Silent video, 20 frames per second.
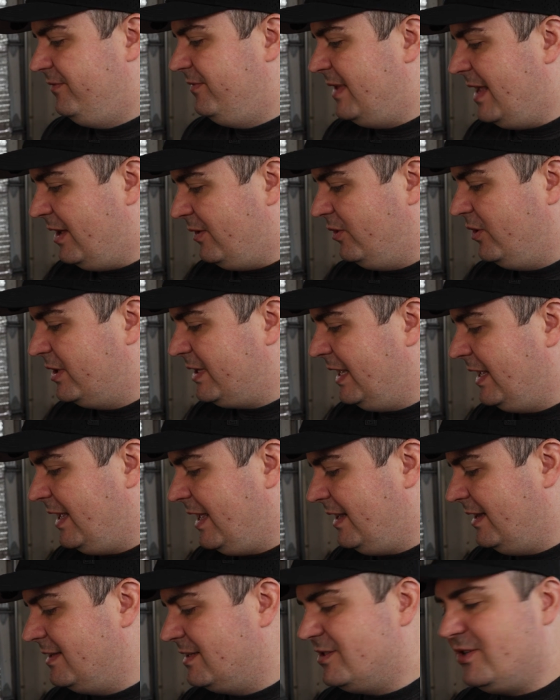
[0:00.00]
Now, looking
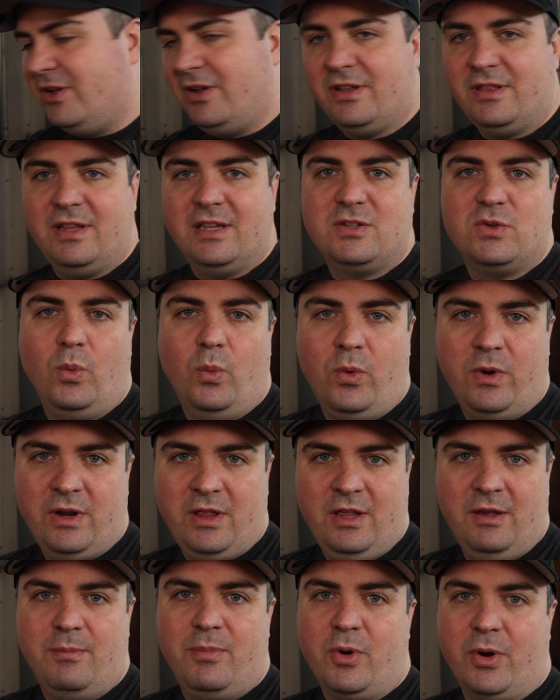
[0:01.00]
at installing this, one
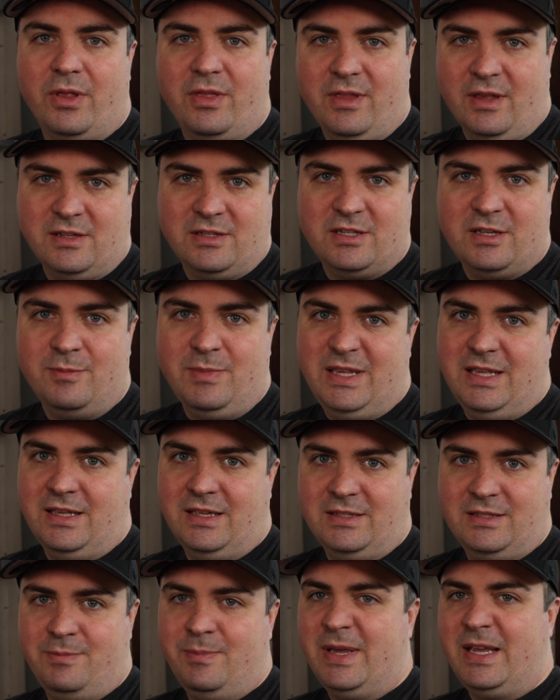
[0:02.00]
of the important things to me
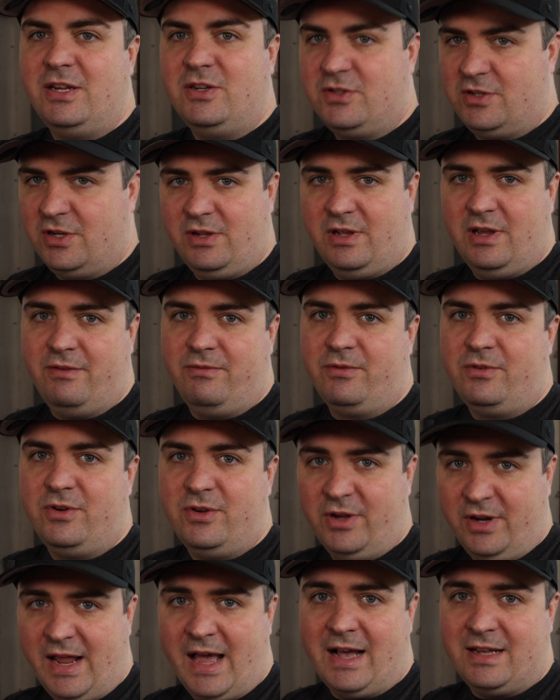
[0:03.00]
is making you have
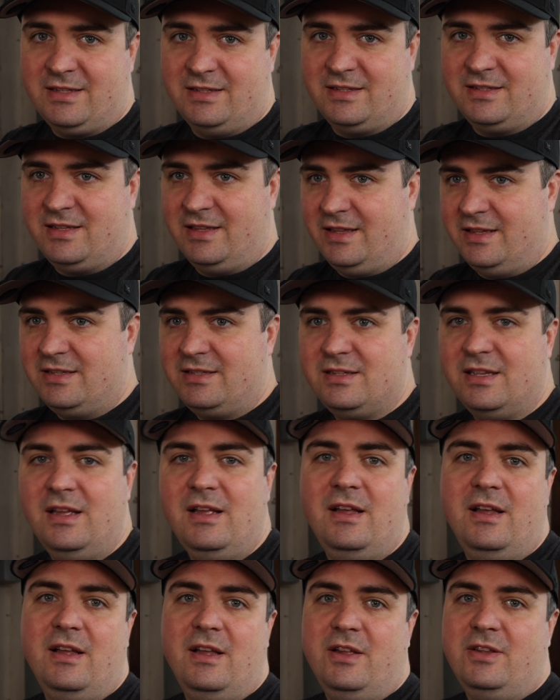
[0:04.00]
good access to this.
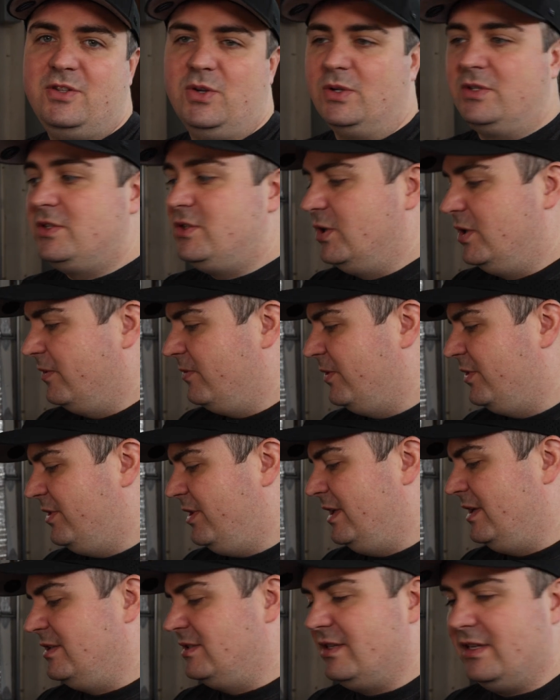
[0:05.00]
So it's two different
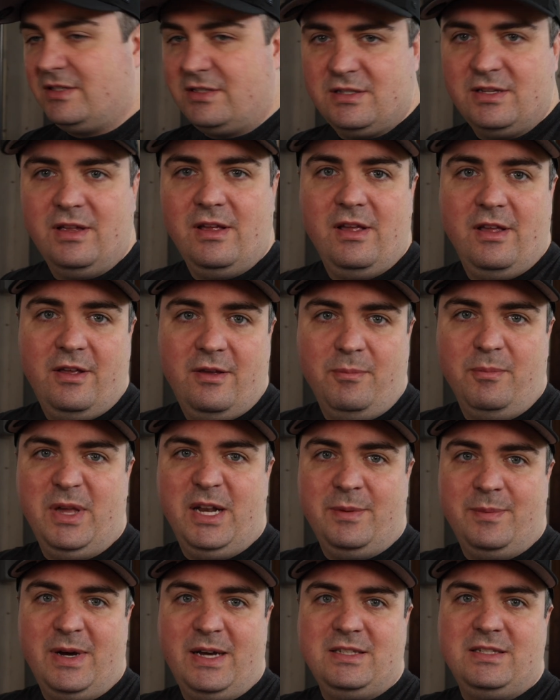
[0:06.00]
things. It's
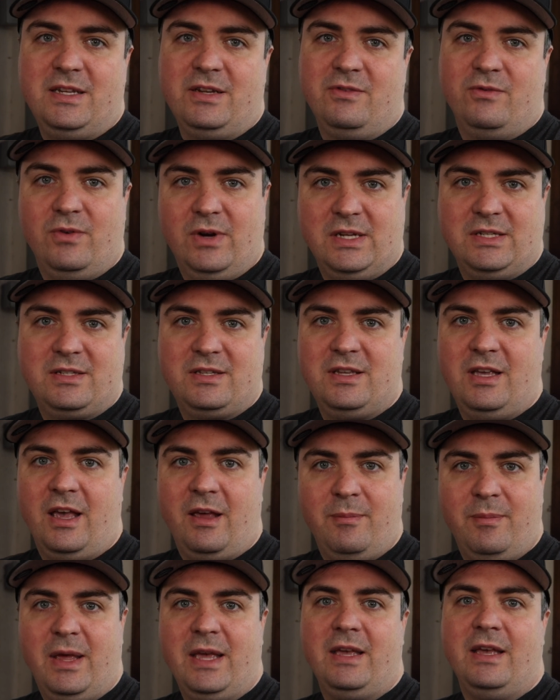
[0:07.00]
minimizing risk
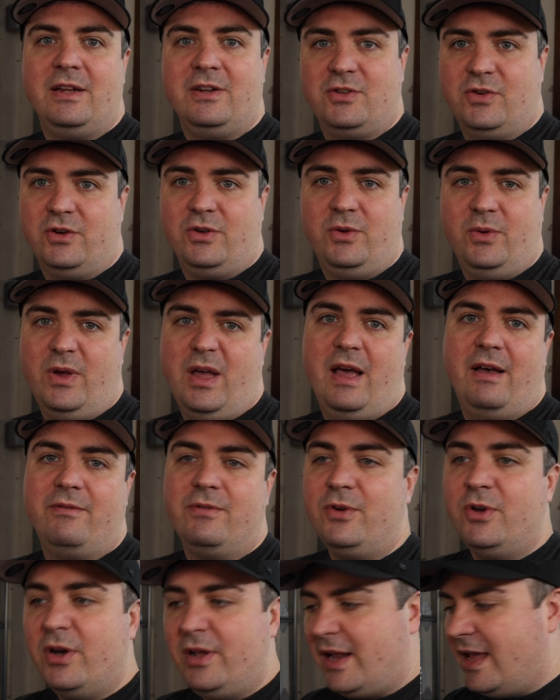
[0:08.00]
and making sure you
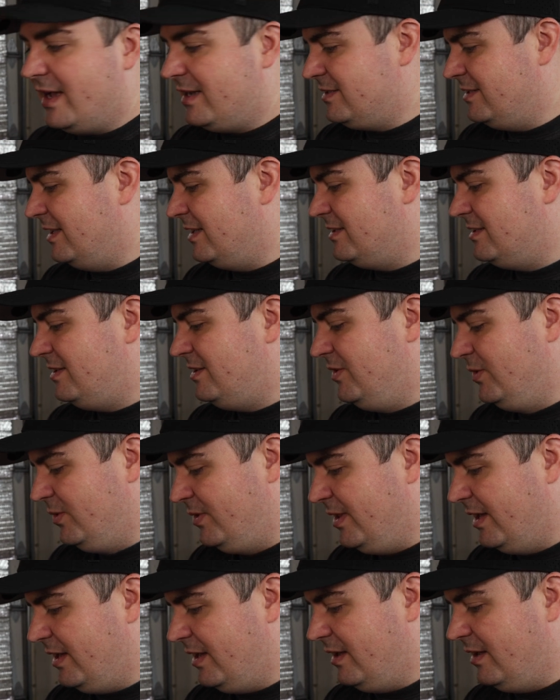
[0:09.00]
have good access to
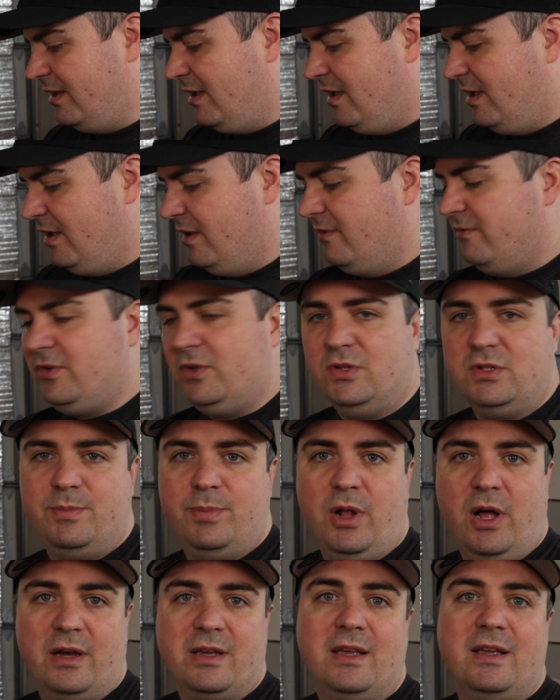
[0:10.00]
the fuse
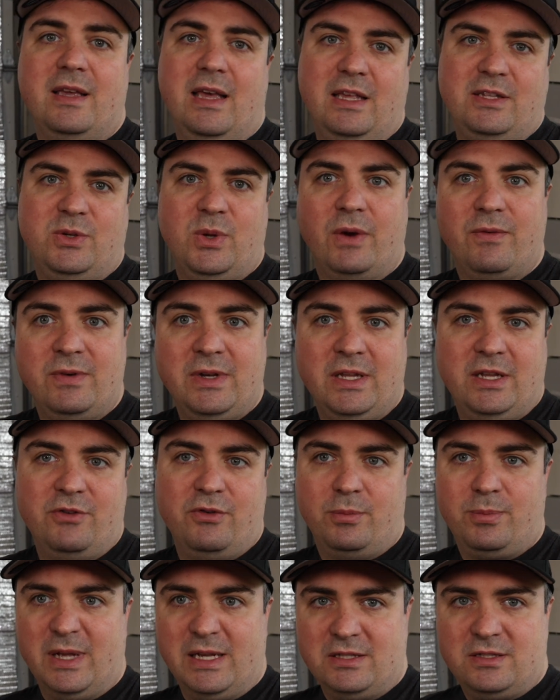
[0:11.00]
block in case you ever need to
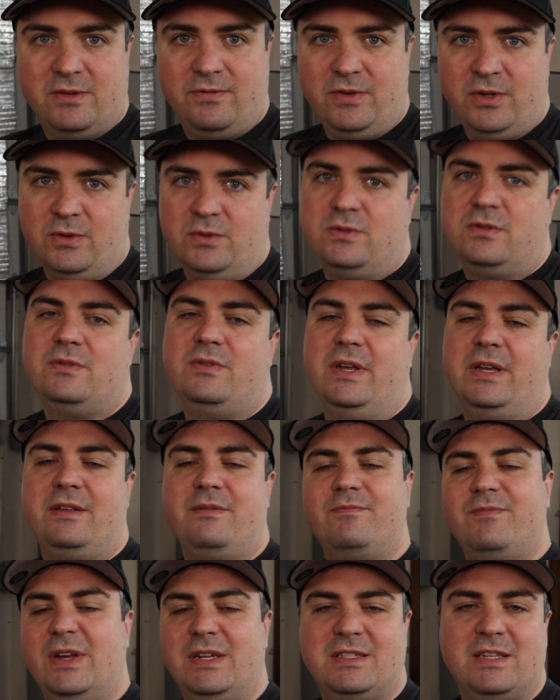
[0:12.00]
replace the fuse.
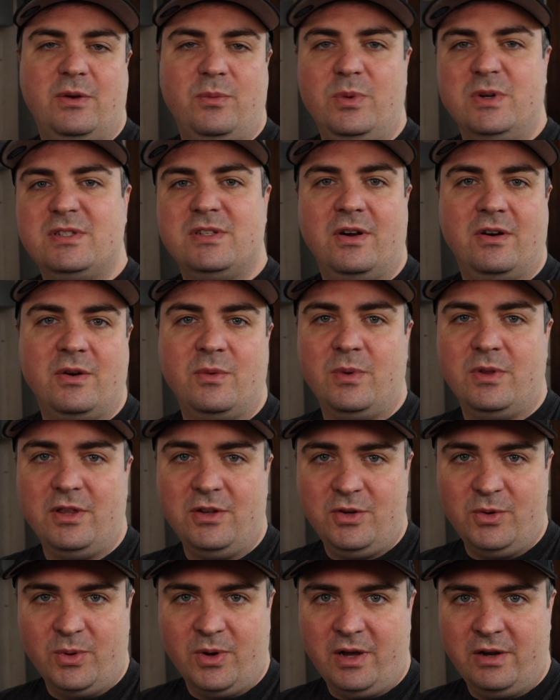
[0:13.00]
Like I said, we're starting with a
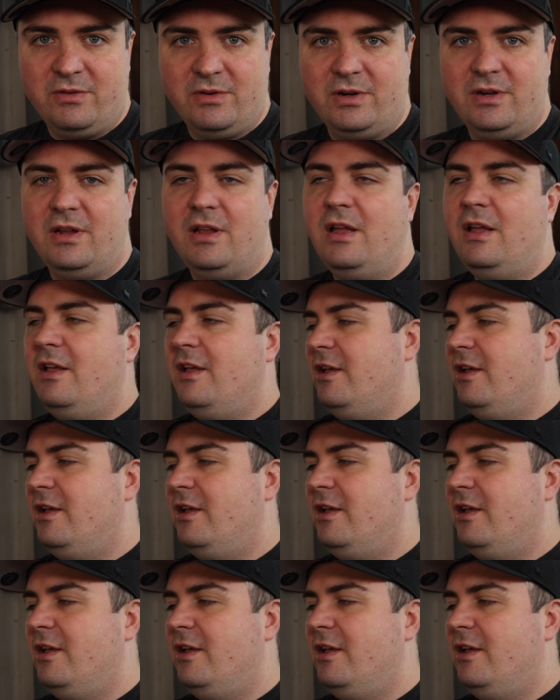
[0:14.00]
200.